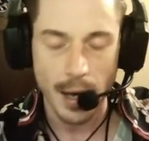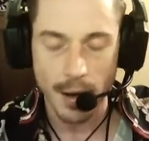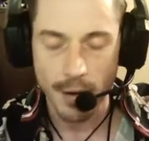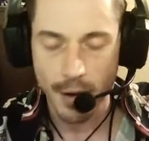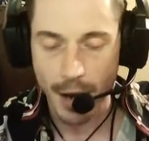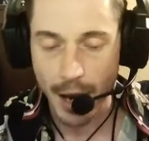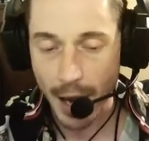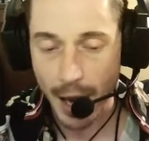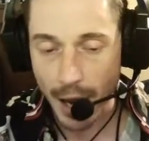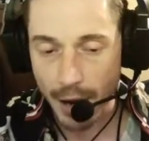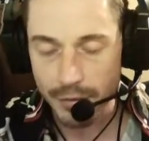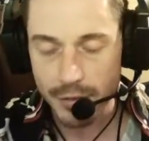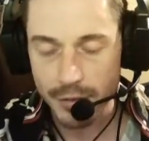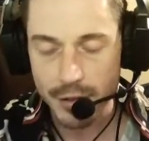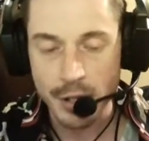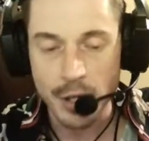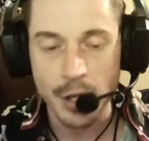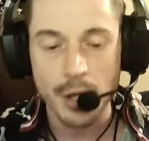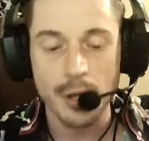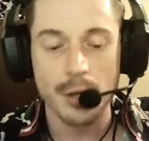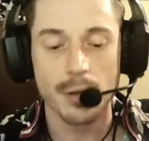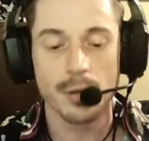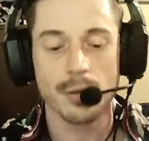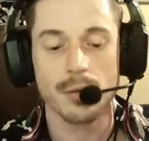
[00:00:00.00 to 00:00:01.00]
I have to
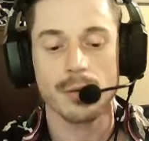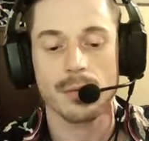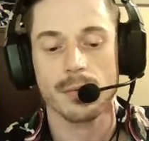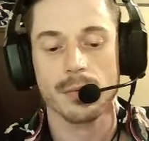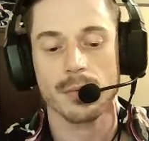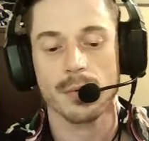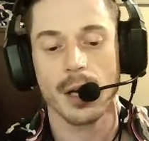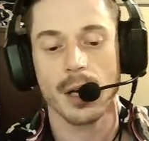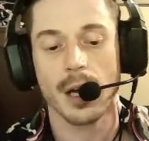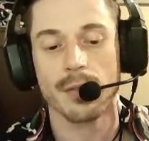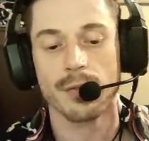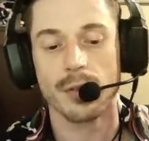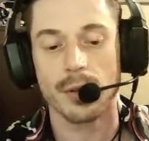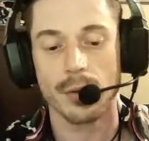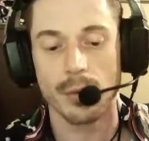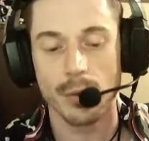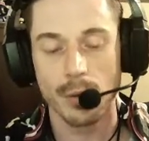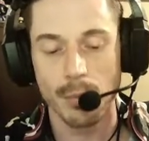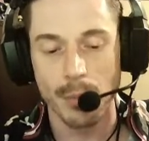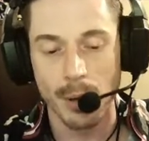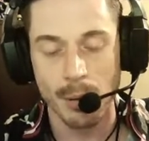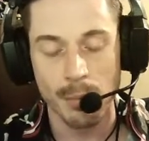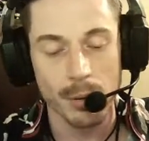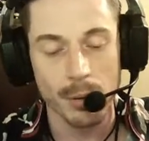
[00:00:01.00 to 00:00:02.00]
know. I have to
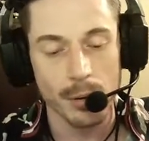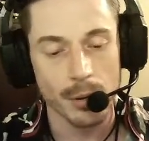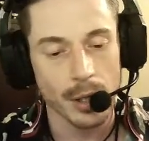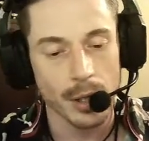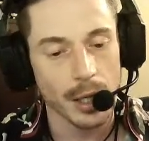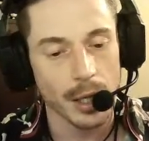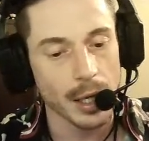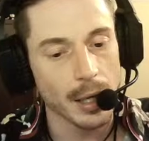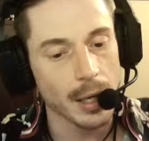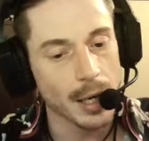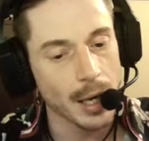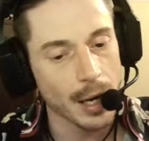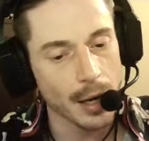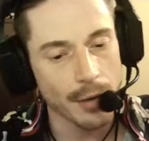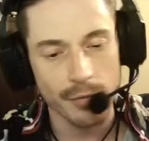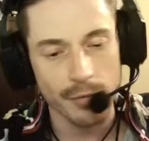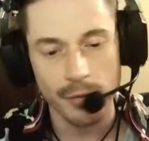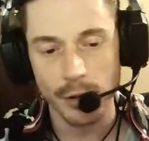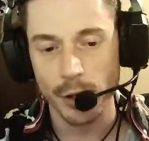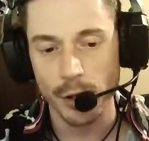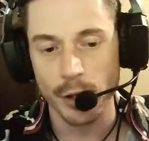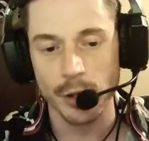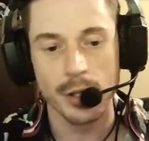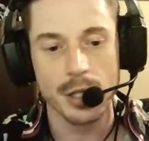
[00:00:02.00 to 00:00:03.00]
remember. Like, and I've
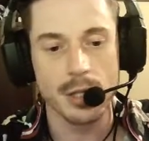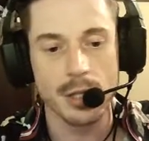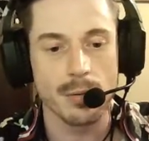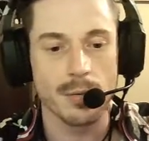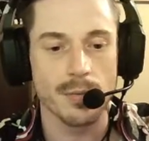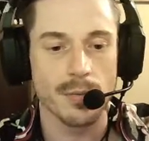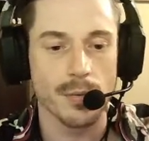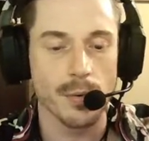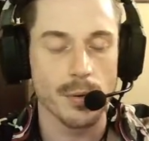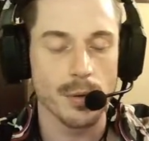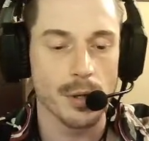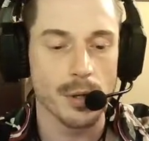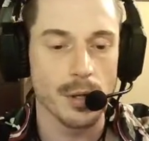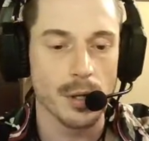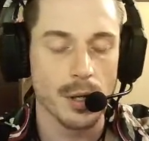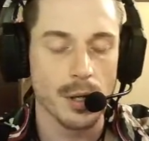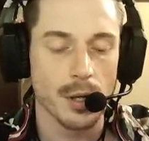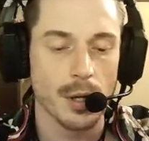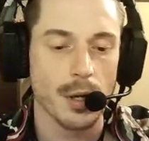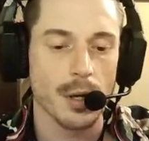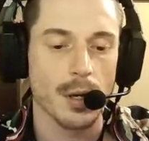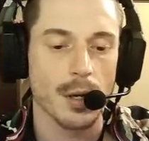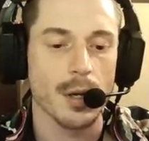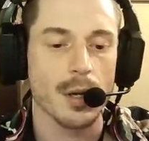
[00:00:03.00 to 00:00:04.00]
learned this before.
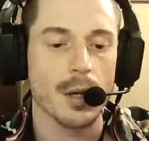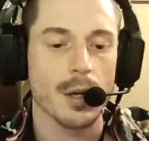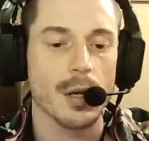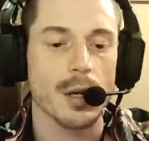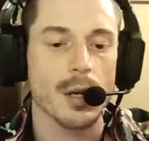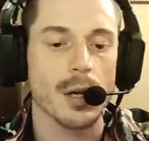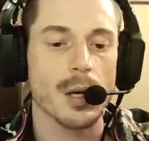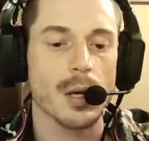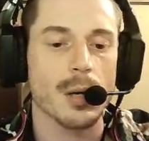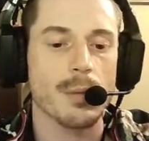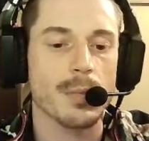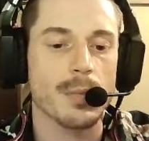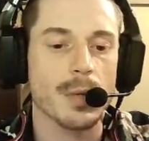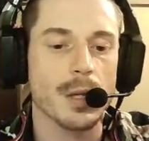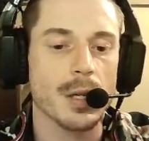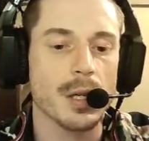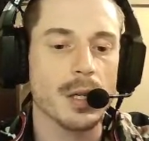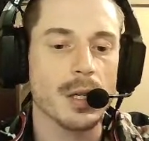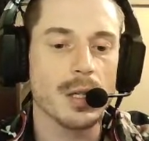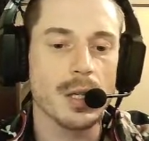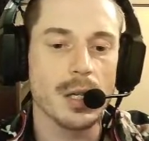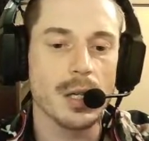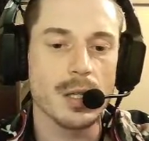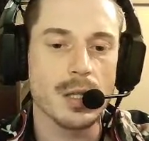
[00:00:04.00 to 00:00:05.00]

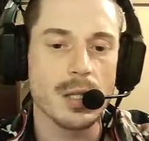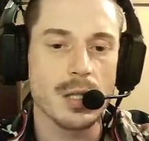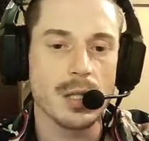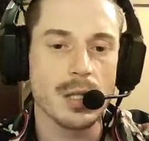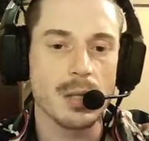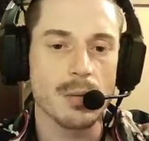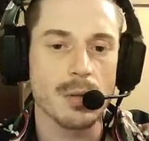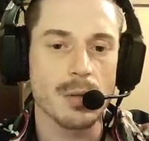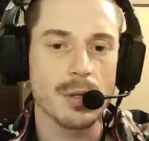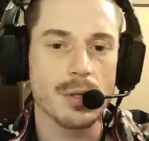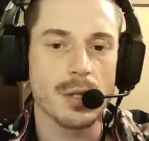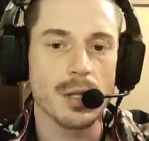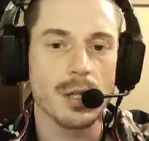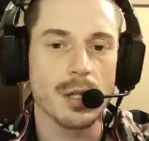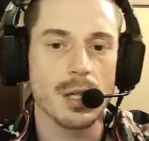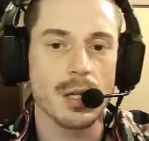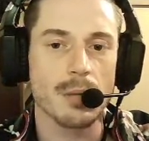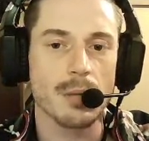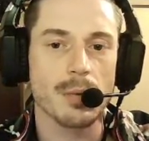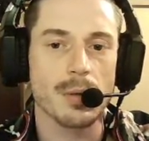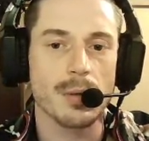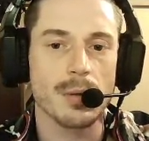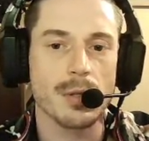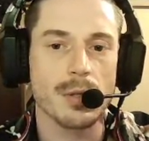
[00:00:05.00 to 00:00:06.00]
Connect X is similar to connect,
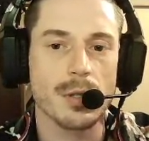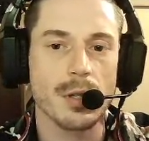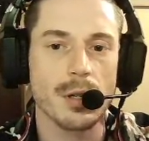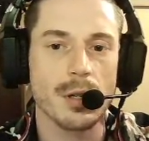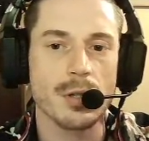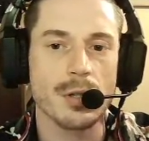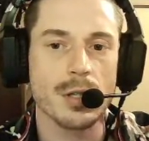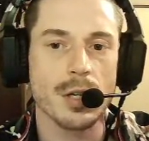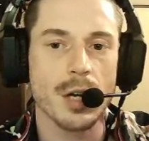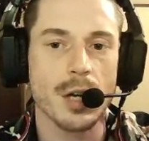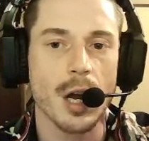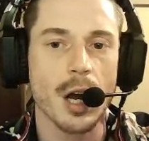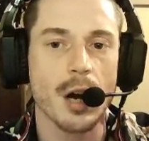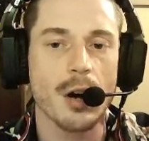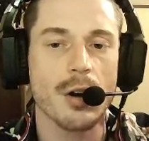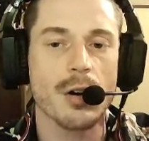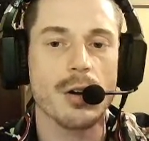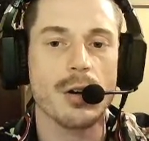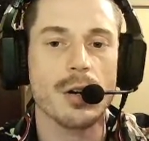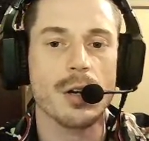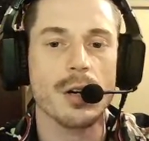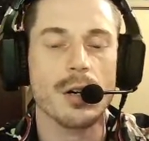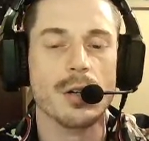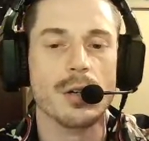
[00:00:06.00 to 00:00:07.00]
but returns an error
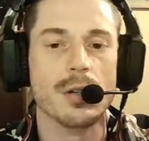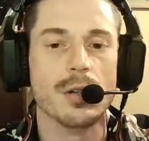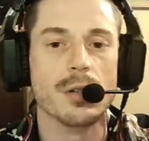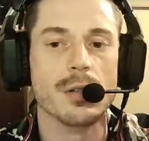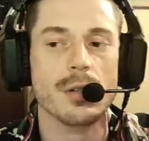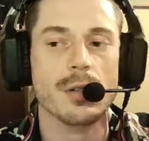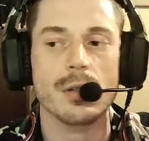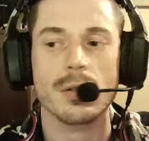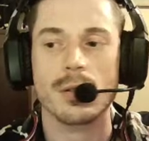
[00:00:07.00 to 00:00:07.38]
code.